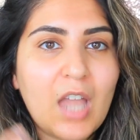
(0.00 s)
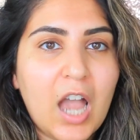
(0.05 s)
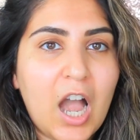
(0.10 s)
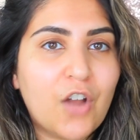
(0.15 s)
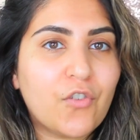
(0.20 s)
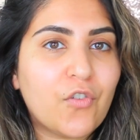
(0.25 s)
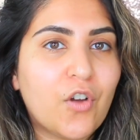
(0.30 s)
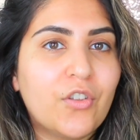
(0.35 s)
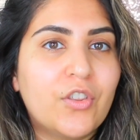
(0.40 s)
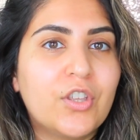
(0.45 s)

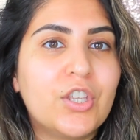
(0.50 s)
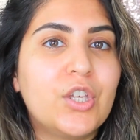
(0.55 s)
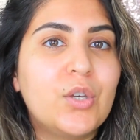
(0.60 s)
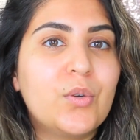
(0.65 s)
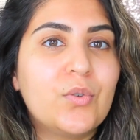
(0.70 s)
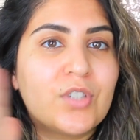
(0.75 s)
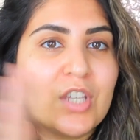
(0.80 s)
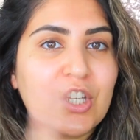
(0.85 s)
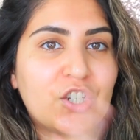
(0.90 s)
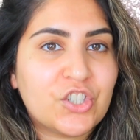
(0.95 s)
I'd rather
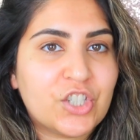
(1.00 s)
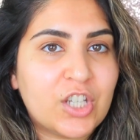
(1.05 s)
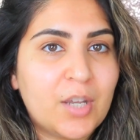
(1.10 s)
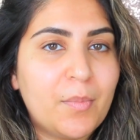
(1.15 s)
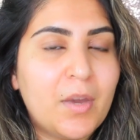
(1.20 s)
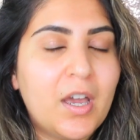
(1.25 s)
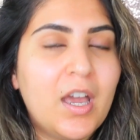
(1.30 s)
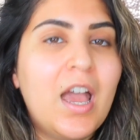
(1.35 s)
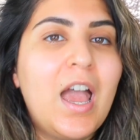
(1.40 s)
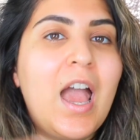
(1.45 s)
use a
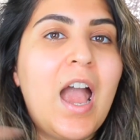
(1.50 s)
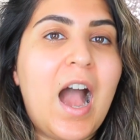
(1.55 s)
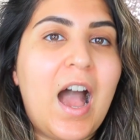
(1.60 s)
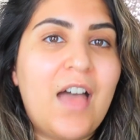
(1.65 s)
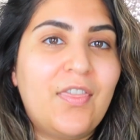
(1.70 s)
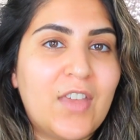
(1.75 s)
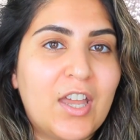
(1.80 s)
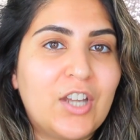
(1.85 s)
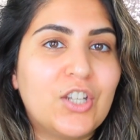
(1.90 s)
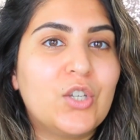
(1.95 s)
shimmer
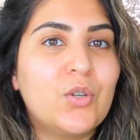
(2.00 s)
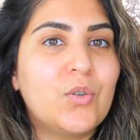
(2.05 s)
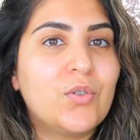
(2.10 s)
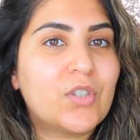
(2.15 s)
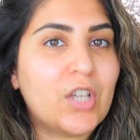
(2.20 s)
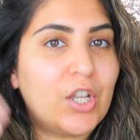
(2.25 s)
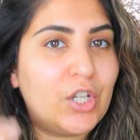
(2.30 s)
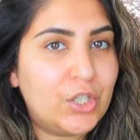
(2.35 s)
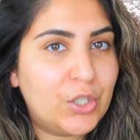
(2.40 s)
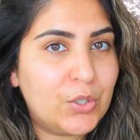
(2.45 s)
and then
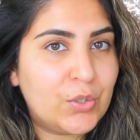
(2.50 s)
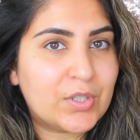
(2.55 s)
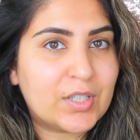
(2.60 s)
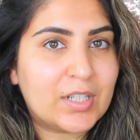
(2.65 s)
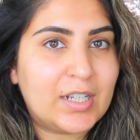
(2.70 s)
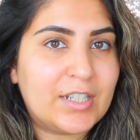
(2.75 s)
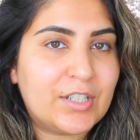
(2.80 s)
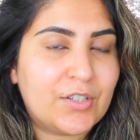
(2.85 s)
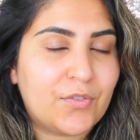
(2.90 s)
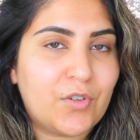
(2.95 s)
use a loose
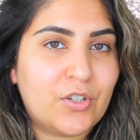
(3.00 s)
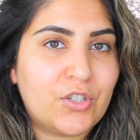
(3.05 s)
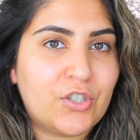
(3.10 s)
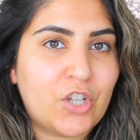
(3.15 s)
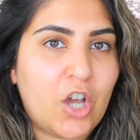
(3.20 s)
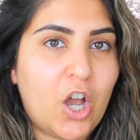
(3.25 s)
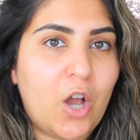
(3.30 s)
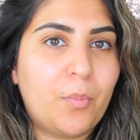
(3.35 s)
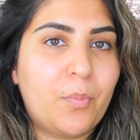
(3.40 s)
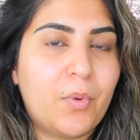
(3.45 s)
glitter on
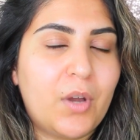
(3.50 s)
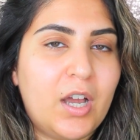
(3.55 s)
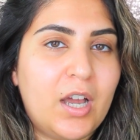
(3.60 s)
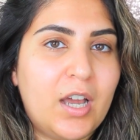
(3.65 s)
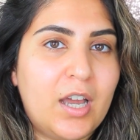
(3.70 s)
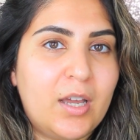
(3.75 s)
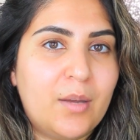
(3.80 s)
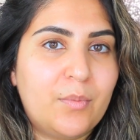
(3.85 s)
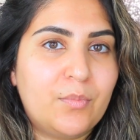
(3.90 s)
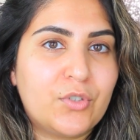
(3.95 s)
top
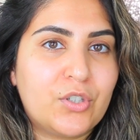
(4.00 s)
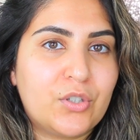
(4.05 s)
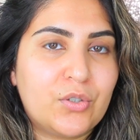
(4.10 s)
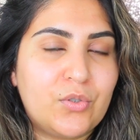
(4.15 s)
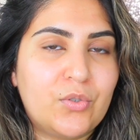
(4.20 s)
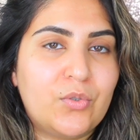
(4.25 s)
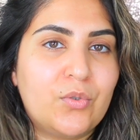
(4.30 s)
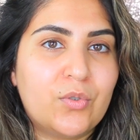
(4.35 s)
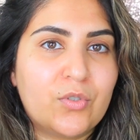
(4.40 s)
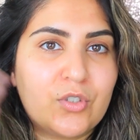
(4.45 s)

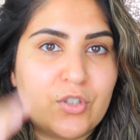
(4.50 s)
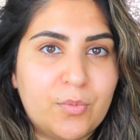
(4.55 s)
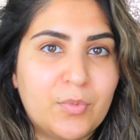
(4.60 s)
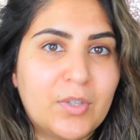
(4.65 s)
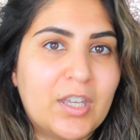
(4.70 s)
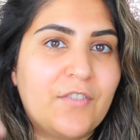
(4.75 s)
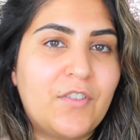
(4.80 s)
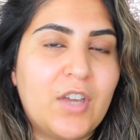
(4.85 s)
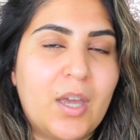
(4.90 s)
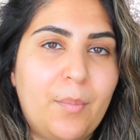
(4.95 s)
to
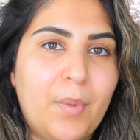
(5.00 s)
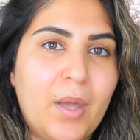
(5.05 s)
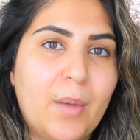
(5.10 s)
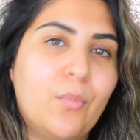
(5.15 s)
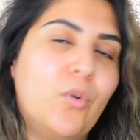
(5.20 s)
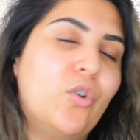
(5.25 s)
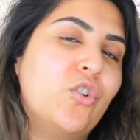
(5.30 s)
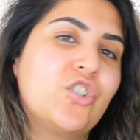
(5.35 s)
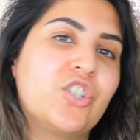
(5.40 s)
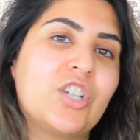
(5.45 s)
give it a bit
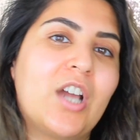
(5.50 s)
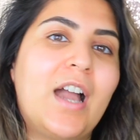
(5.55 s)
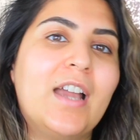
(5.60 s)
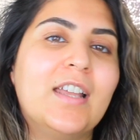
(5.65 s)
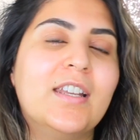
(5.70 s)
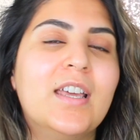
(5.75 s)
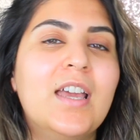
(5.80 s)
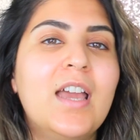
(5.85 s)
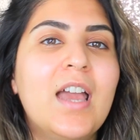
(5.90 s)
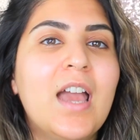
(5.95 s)
more shine.